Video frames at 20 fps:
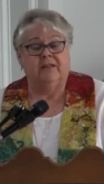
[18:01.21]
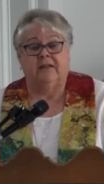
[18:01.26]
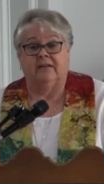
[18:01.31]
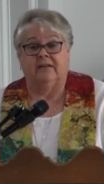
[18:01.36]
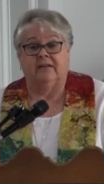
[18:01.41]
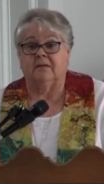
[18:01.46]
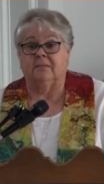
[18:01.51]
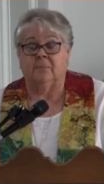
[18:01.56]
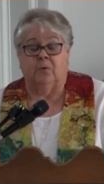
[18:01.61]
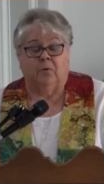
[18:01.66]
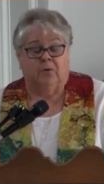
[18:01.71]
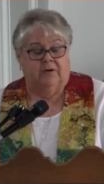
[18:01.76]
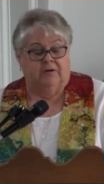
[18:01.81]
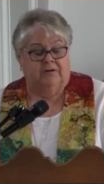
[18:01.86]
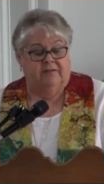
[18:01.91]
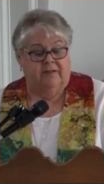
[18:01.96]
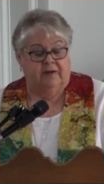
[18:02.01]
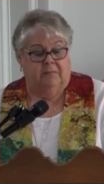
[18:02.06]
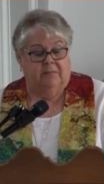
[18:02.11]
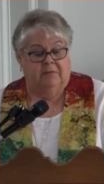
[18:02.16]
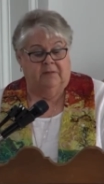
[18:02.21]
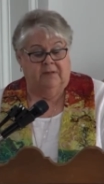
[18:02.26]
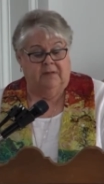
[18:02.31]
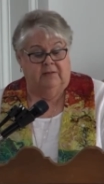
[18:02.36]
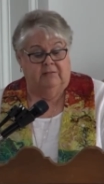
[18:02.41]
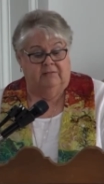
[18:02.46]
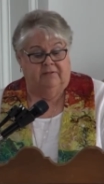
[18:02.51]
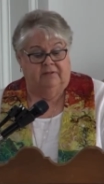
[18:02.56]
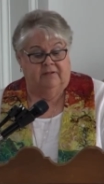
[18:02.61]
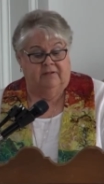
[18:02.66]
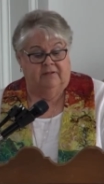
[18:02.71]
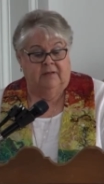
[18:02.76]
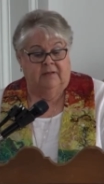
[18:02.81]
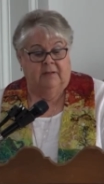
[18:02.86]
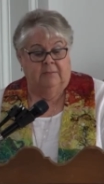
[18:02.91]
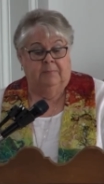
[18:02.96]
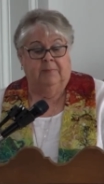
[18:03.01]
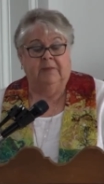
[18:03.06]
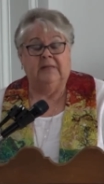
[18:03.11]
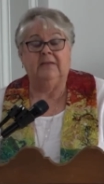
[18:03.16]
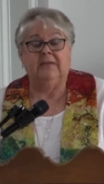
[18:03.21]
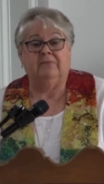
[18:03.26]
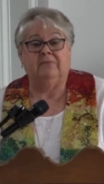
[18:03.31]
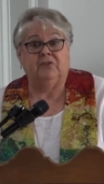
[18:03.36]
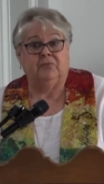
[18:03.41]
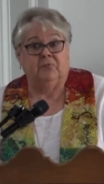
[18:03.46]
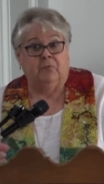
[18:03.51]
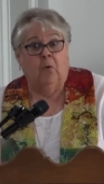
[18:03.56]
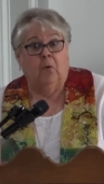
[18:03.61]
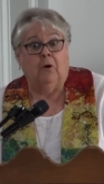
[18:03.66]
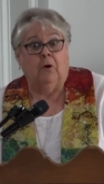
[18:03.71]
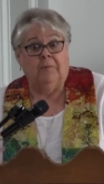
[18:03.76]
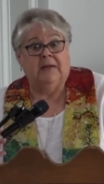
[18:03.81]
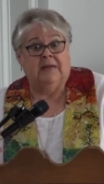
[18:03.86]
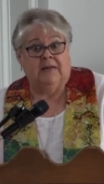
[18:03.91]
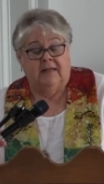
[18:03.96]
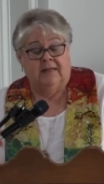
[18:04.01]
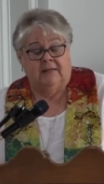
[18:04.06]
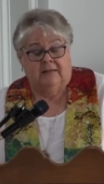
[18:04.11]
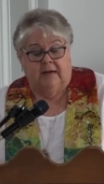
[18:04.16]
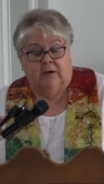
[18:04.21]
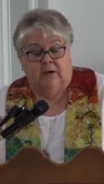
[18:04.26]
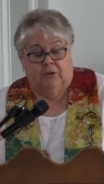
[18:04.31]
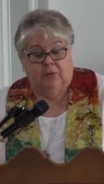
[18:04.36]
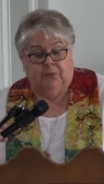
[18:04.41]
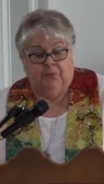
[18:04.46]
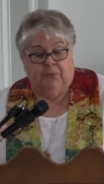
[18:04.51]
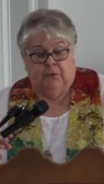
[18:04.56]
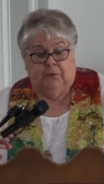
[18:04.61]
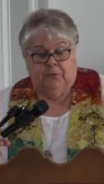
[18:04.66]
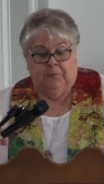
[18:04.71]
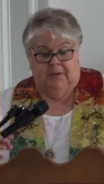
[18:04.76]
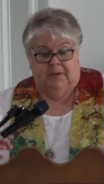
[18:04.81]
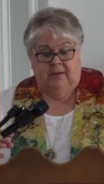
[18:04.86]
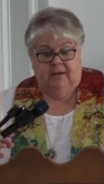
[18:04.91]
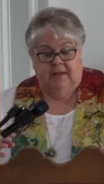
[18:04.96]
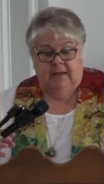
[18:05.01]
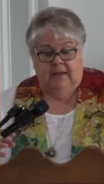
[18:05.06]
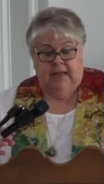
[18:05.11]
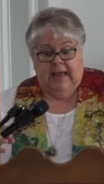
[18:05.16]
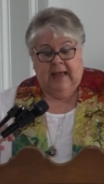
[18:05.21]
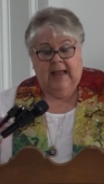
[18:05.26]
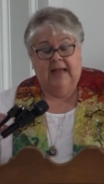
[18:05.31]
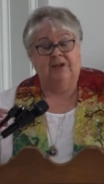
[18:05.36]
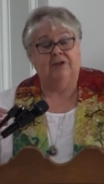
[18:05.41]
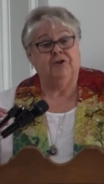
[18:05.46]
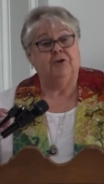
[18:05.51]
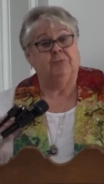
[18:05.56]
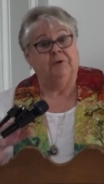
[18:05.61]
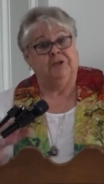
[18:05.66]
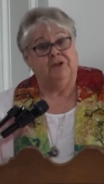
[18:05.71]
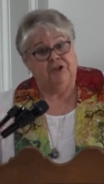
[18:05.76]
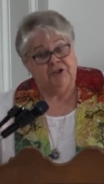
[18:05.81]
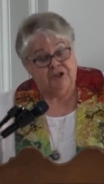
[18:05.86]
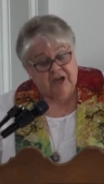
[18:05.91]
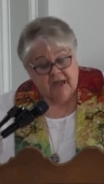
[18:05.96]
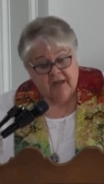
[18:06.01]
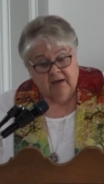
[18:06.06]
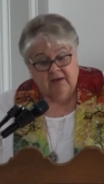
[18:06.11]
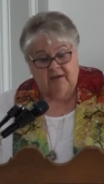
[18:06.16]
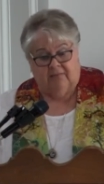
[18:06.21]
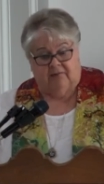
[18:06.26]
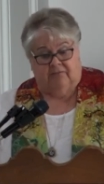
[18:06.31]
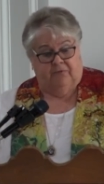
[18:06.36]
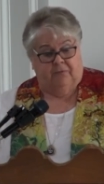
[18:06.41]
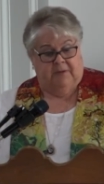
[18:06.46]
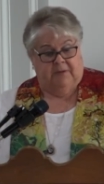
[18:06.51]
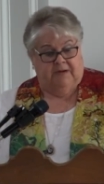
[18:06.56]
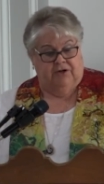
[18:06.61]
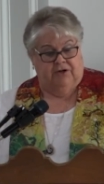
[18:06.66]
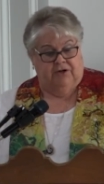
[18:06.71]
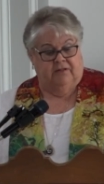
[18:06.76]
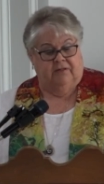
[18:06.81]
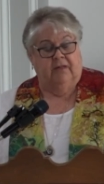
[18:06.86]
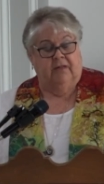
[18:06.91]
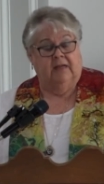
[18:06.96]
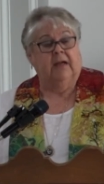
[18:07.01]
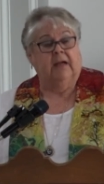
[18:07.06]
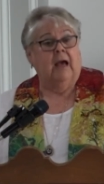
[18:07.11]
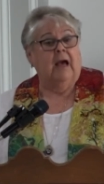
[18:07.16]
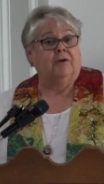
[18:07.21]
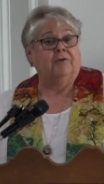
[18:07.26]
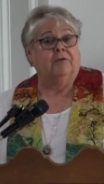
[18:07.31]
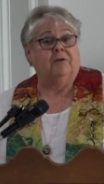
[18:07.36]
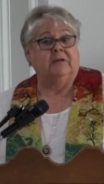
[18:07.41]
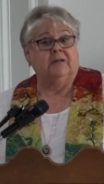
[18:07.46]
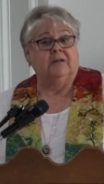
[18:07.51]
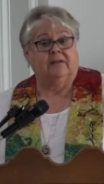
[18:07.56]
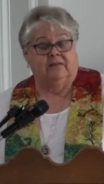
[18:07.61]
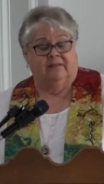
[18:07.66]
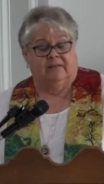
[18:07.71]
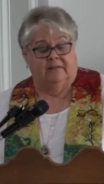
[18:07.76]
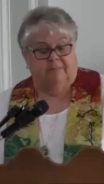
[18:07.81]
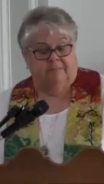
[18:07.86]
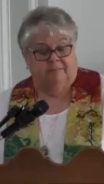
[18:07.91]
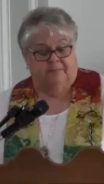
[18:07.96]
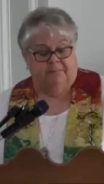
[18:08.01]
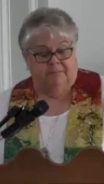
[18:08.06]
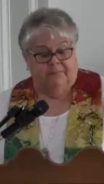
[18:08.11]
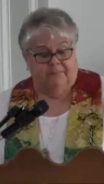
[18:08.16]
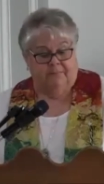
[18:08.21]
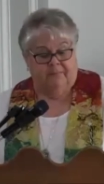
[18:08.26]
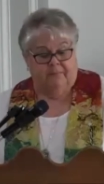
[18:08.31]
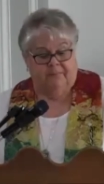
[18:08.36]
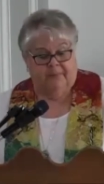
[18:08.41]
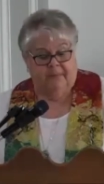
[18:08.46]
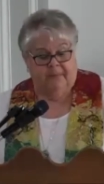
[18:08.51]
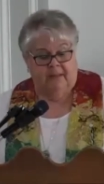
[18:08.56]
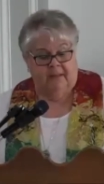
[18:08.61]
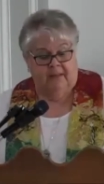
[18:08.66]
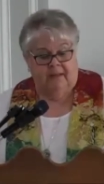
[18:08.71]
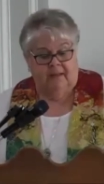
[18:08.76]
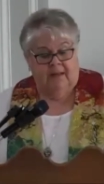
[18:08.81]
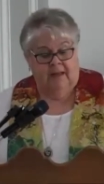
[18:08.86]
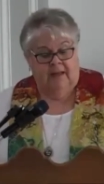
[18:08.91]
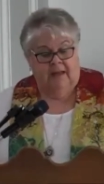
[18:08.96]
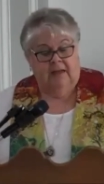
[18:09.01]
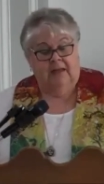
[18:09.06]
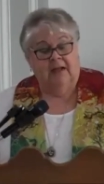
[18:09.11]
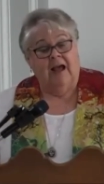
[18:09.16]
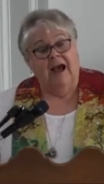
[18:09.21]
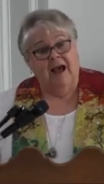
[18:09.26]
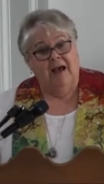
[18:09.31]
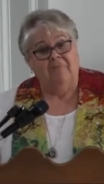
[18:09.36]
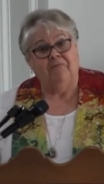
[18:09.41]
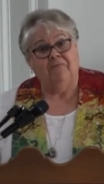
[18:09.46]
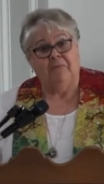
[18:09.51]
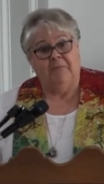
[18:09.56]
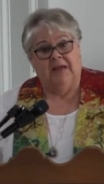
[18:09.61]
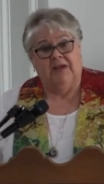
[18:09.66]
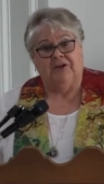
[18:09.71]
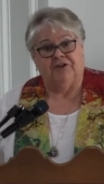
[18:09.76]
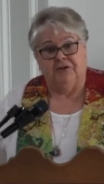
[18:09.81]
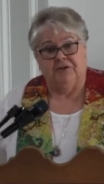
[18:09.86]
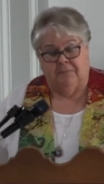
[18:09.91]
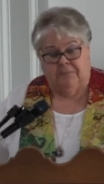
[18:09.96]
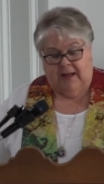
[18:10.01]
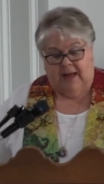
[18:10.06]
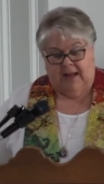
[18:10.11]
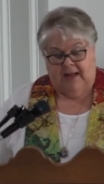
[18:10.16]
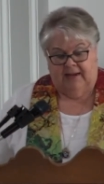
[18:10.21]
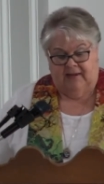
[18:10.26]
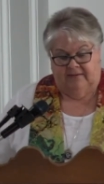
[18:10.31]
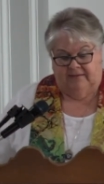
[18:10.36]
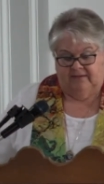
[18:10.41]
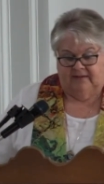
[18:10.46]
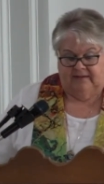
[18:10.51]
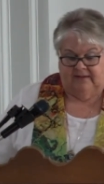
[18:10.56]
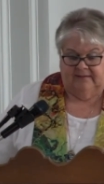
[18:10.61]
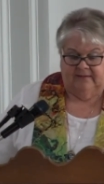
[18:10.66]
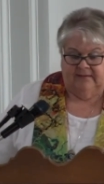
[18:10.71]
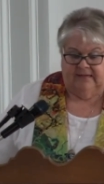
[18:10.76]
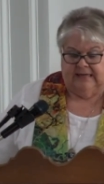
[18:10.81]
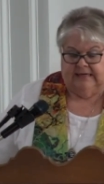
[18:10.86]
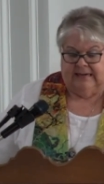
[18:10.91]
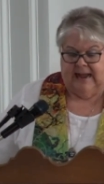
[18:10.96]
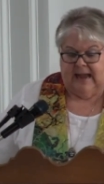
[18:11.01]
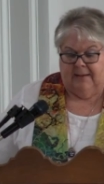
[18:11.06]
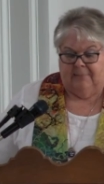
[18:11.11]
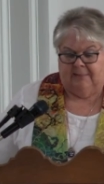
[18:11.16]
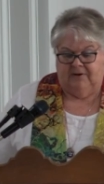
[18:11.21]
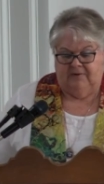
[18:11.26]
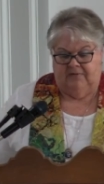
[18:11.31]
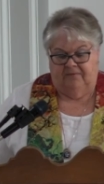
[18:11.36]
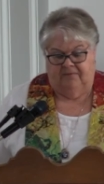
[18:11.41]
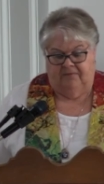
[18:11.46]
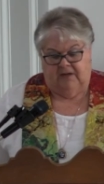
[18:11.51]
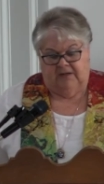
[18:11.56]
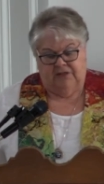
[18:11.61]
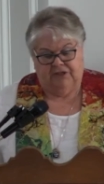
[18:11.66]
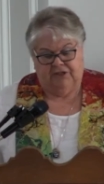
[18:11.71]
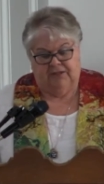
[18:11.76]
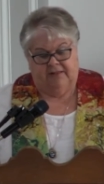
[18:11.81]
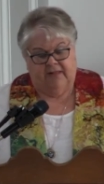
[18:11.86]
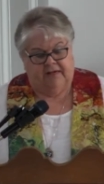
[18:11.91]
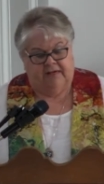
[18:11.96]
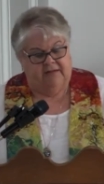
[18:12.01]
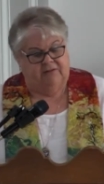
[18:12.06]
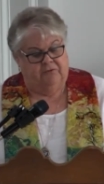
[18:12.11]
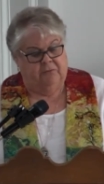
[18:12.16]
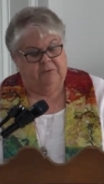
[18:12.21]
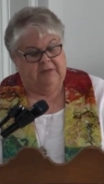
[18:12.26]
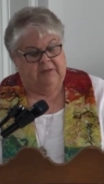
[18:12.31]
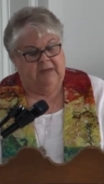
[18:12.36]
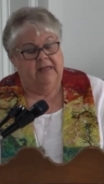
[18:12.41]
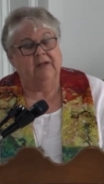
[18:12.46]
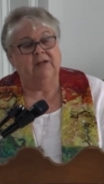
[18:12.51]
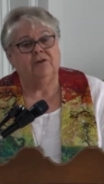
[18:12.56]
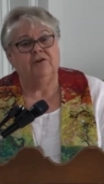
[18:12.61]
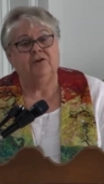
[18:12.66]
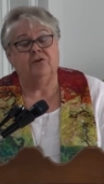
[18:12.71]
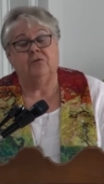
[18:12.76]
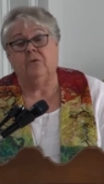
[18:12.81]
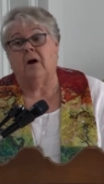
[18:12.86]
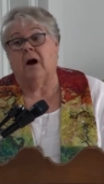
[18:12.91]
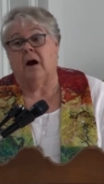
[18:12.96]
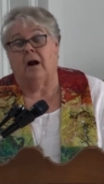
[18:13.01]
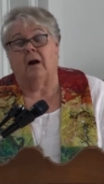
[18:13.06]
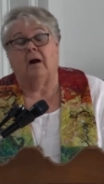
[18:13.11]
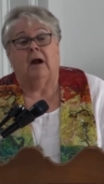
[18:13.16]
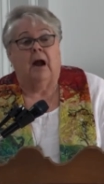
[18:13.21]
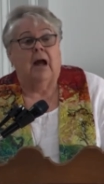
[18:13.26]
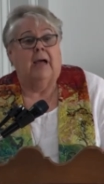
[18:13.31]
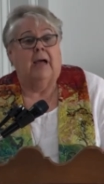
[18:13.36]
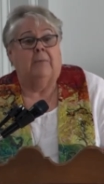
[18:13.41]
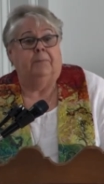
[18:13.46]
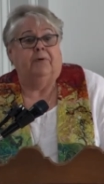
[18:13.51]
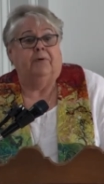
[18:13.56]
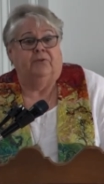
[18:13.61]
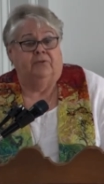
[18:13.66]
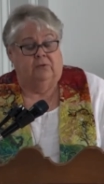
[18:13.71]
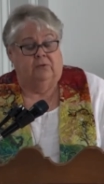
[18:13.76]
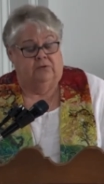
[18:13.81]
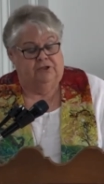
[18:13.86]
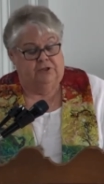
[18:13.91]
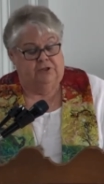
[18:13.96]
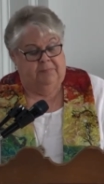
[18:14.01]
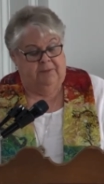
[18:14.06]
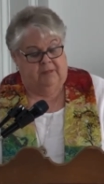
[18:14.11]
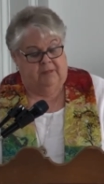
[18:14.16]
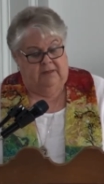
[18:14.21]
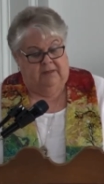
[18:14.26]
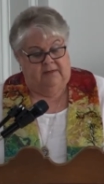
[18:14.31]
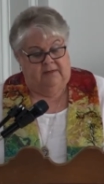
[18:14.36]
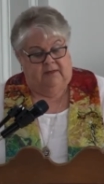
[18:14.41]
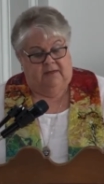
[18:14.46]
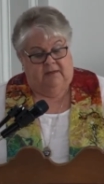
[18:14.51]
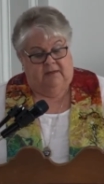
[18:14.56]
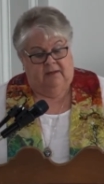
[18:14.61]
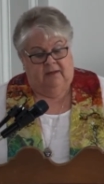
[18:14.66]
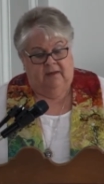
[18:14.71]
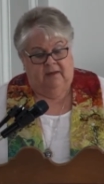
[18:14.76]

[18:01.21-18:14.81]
that supports their beliefs, beliefs formed in their group, and to reject information that contradicts them. Confirmation bias is an adaptive function that is related to our hypersociability.